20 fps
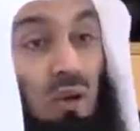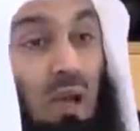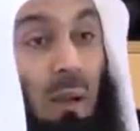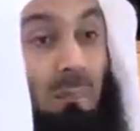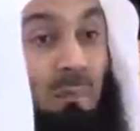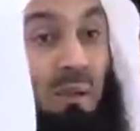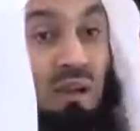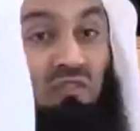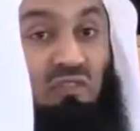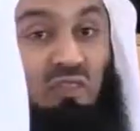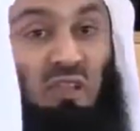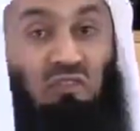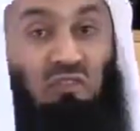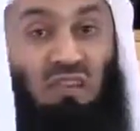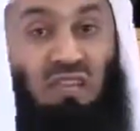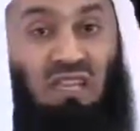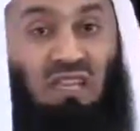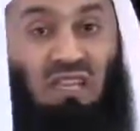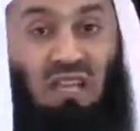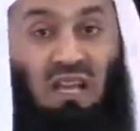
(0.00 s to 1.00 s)
you'll uplift
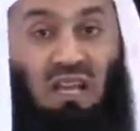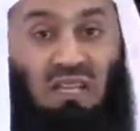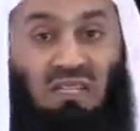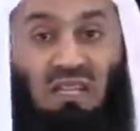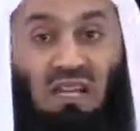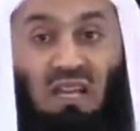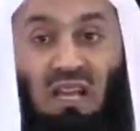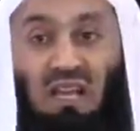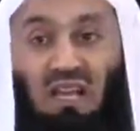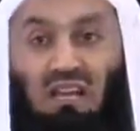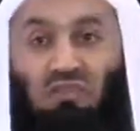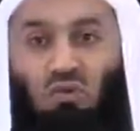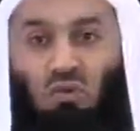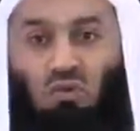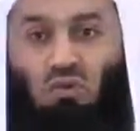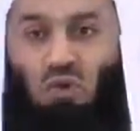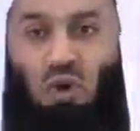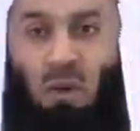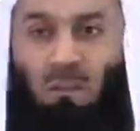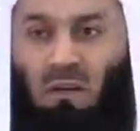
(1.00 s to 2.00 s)
everything else. And if you
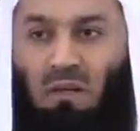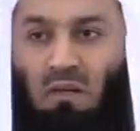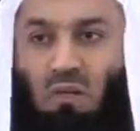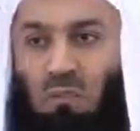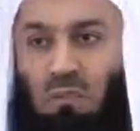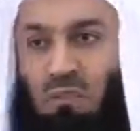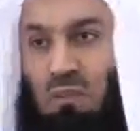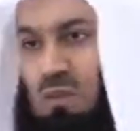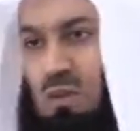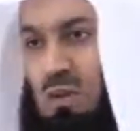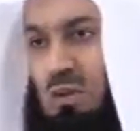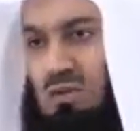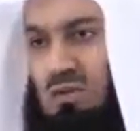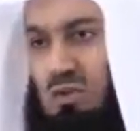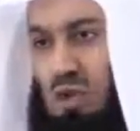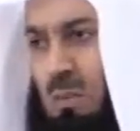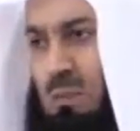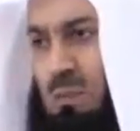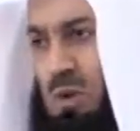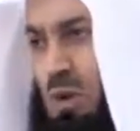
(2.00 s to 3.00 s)
drop it, you've
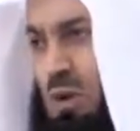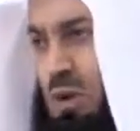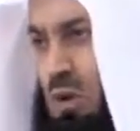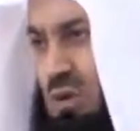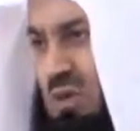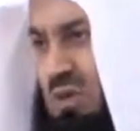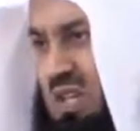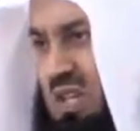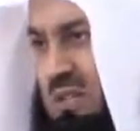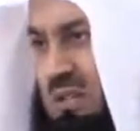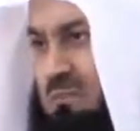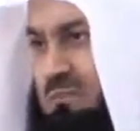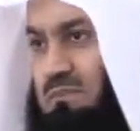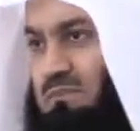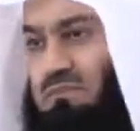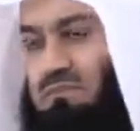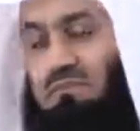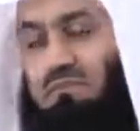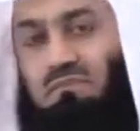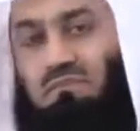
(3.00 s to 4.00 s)
dropped your whole
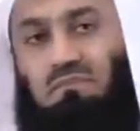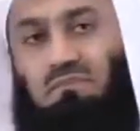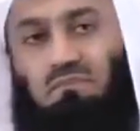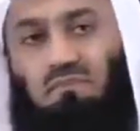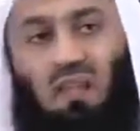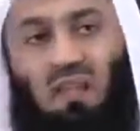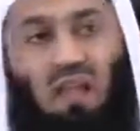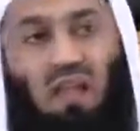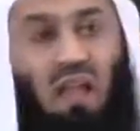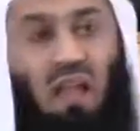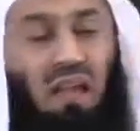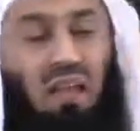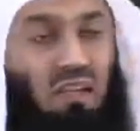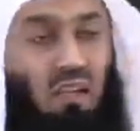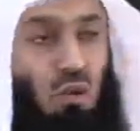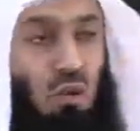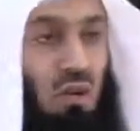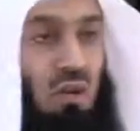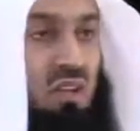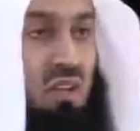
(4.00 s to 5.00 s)
deen. And
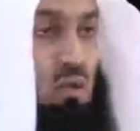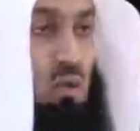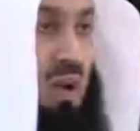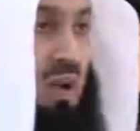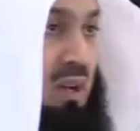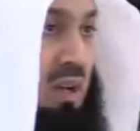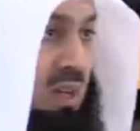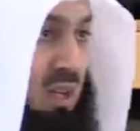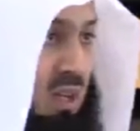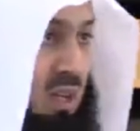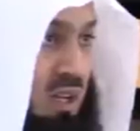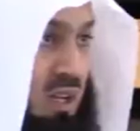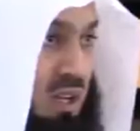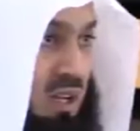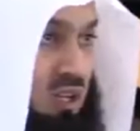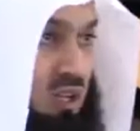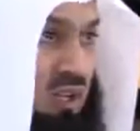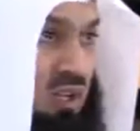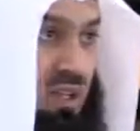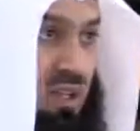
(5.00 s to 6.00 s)
according to another
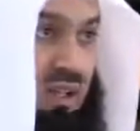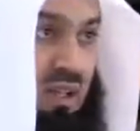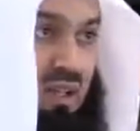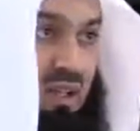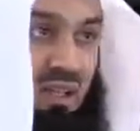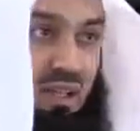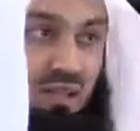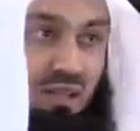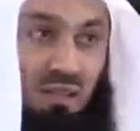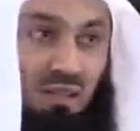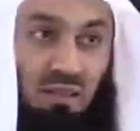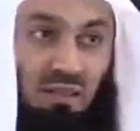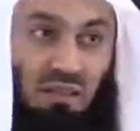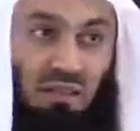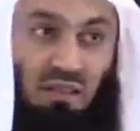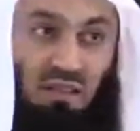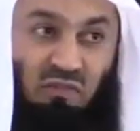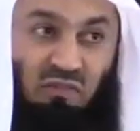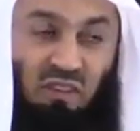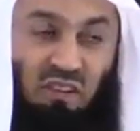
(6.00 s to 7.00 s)
narration, the
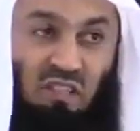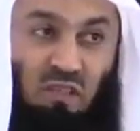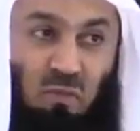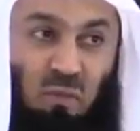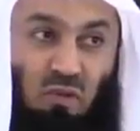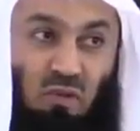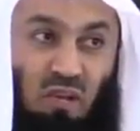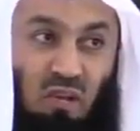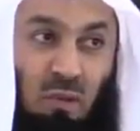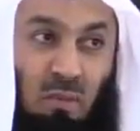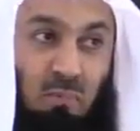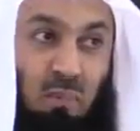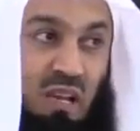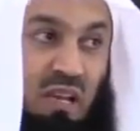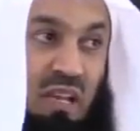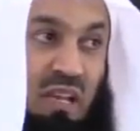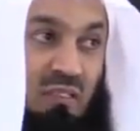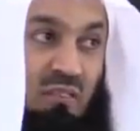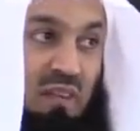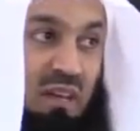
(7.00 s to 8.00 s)
difference between a
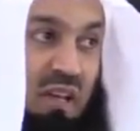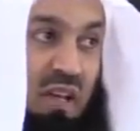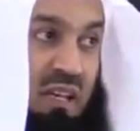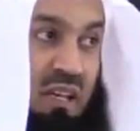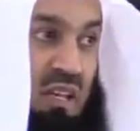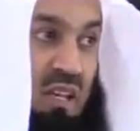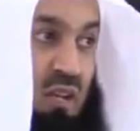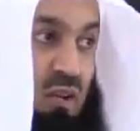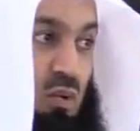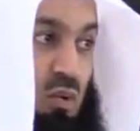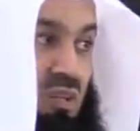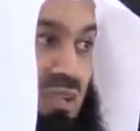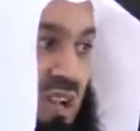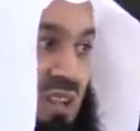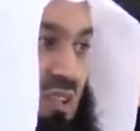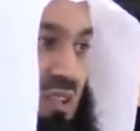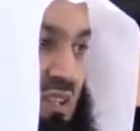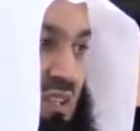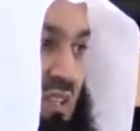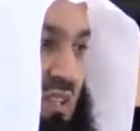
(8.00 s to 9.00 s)
believer and he who
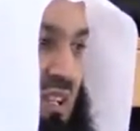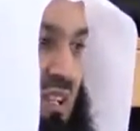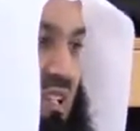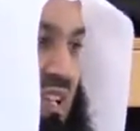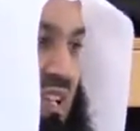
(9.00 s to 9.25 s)
doesn't